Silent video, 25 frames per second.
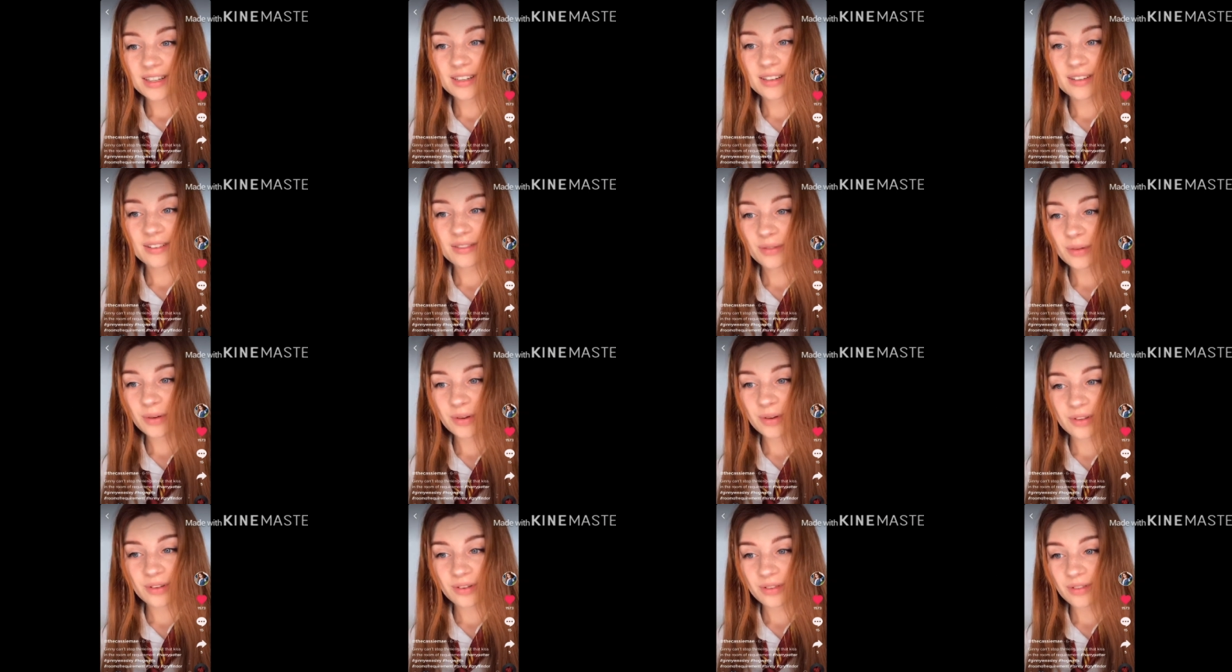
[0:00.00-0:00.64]
For
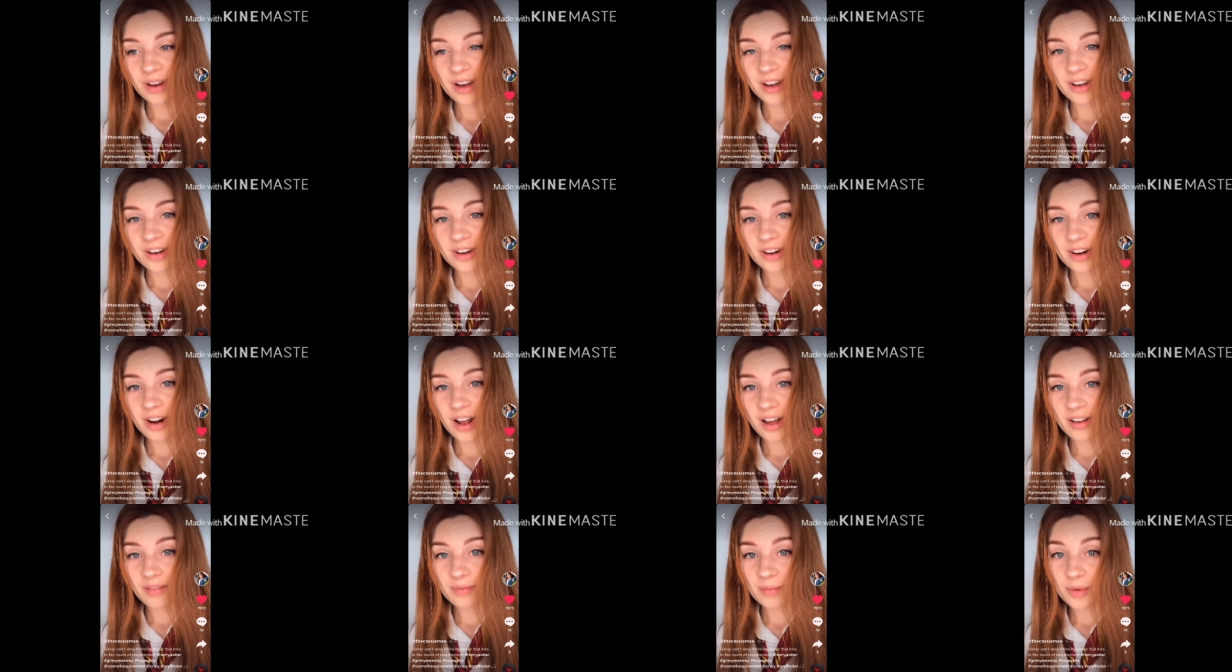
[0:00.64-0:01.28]
the record,
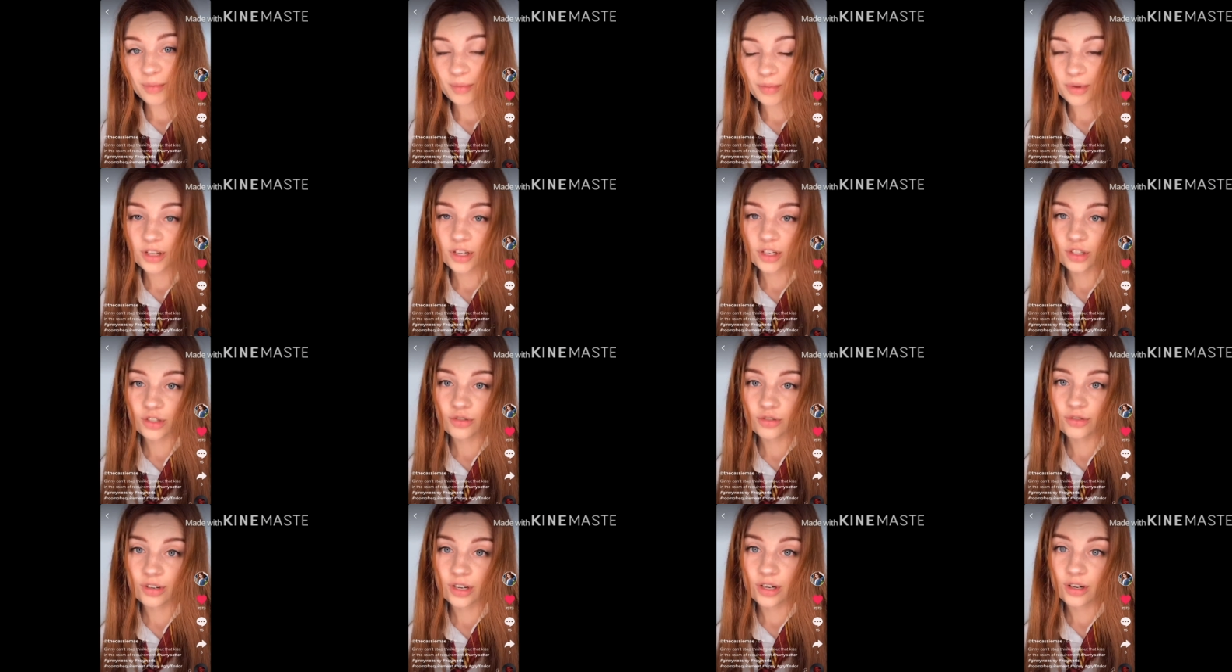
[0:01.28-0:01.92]
I've been
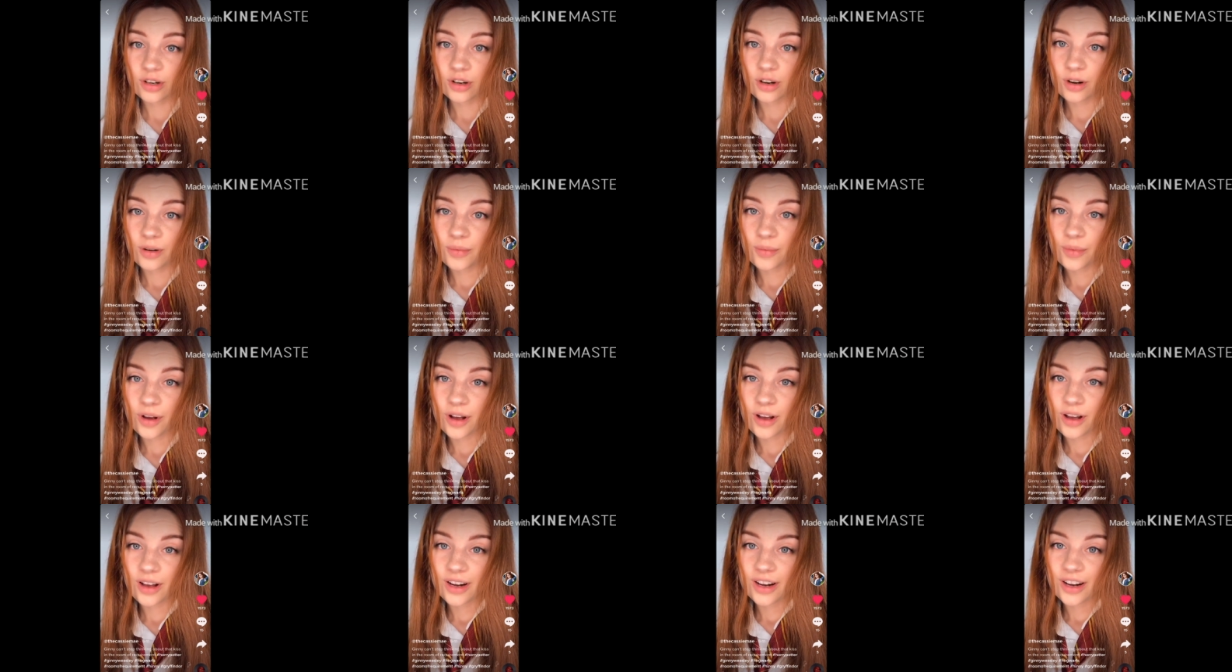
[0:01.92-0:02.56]
picturing her
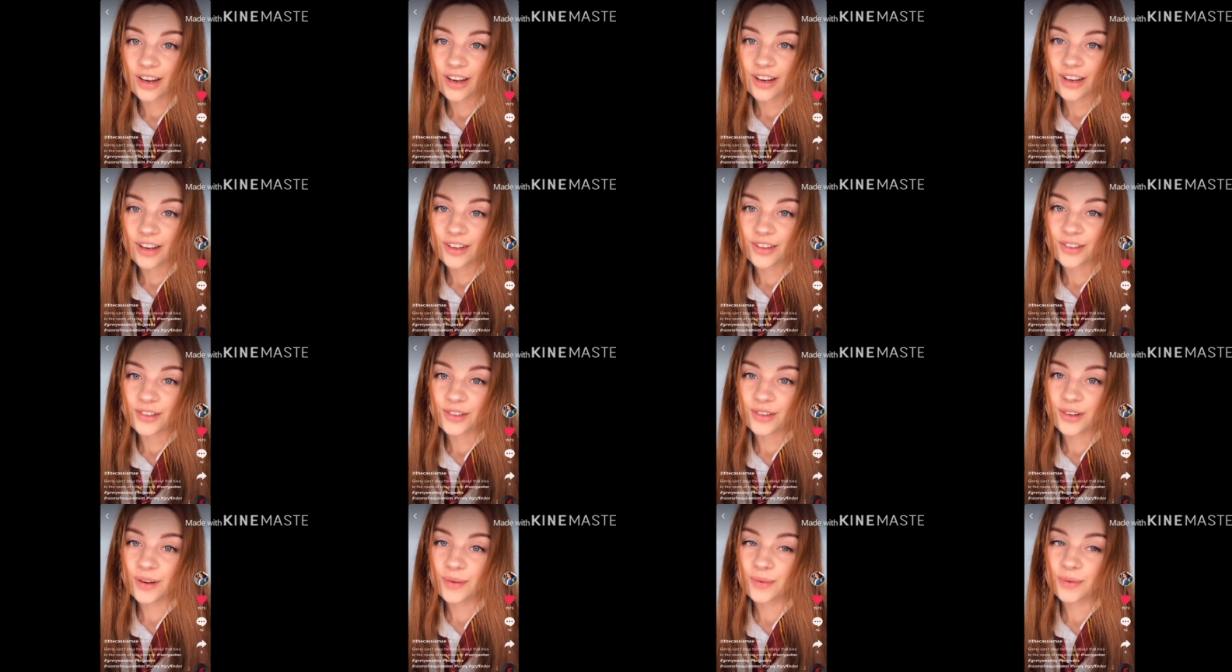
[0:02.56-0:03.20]
body
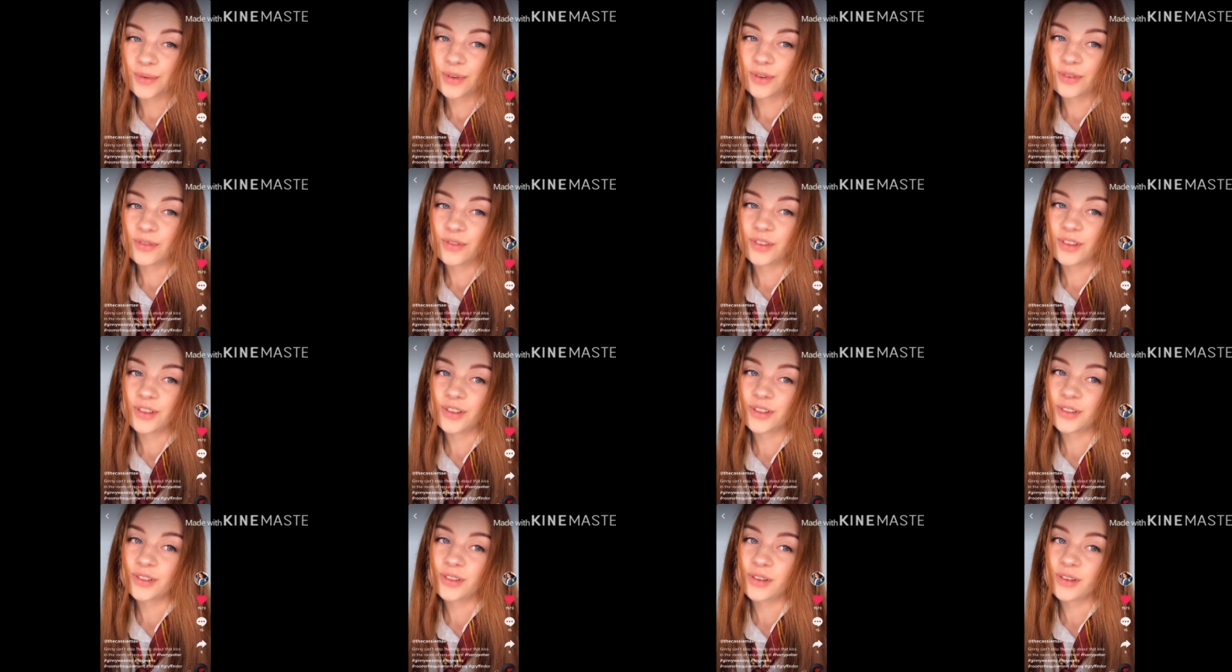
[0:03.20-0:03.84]
draped over the
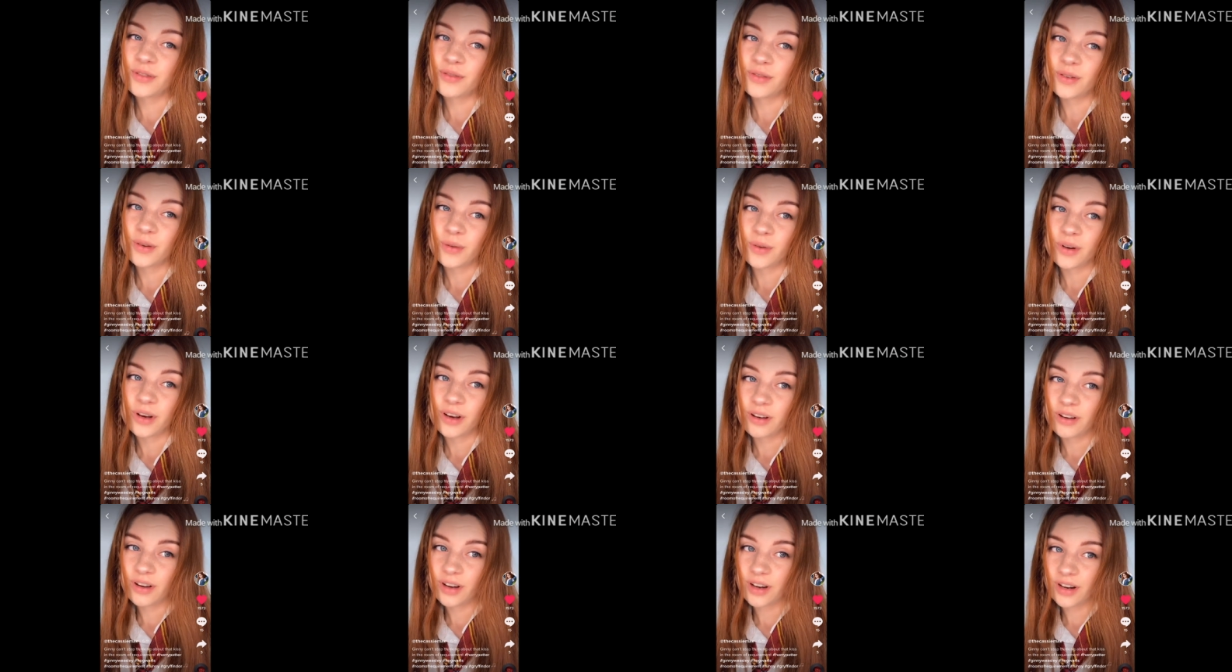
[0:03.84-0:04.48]
sofa
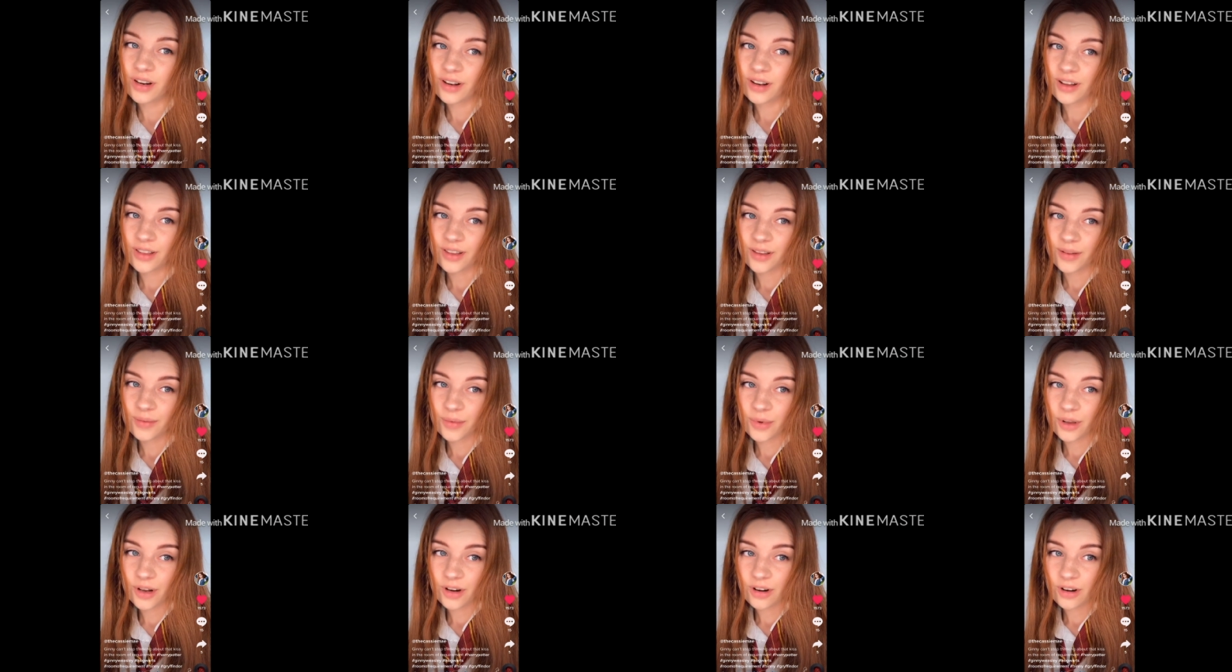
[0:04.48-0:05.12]
wearing nothing
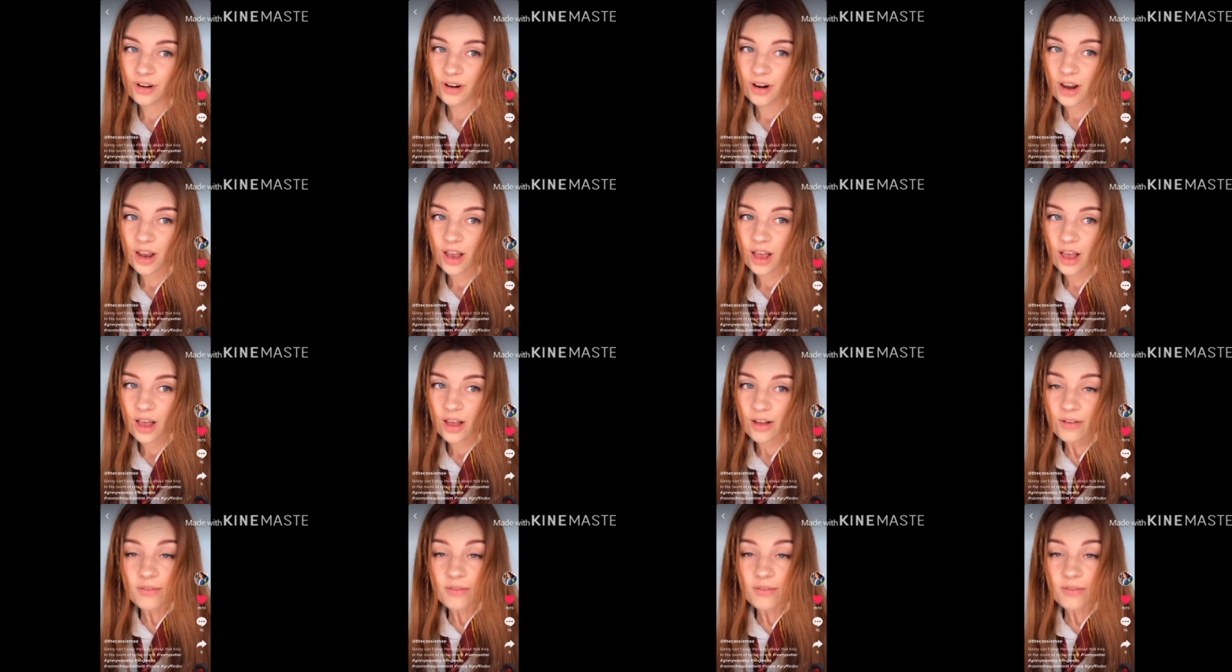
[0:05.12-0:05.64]
but her hat.